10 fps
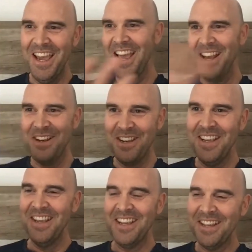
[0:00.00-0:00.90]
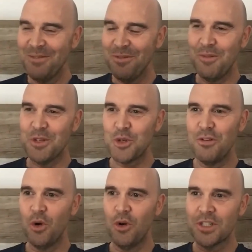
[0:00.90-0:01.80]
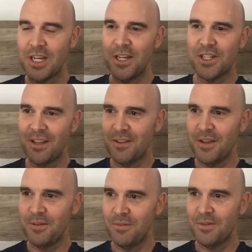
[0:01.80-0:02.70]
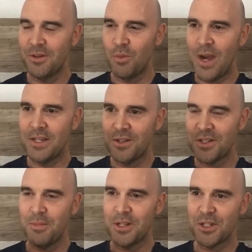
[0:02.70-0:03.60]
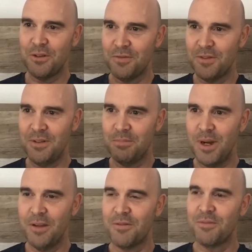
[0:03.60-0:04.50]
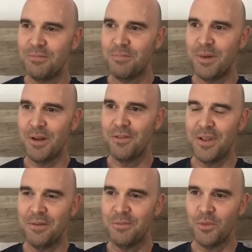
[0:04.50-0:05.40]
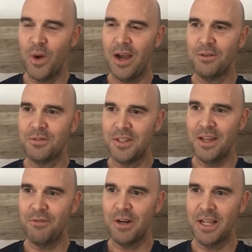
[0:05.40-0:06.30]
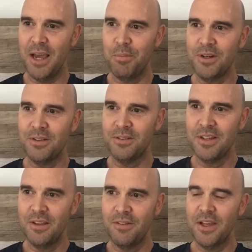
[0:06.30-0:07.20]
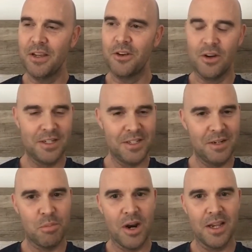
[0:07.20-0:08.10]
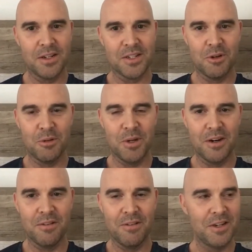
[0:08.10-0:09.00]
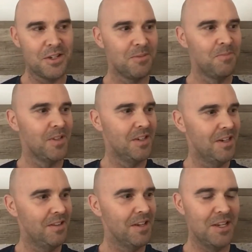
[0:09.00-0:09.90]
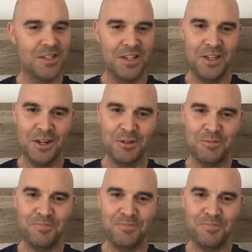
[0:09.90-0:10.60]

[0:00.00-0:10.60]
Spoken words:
and we sort of all looked at each other, the waiters and myself, in both. Wow, did that really happen? And thank God it didn't break, because that would have been horrendous. And then continued on.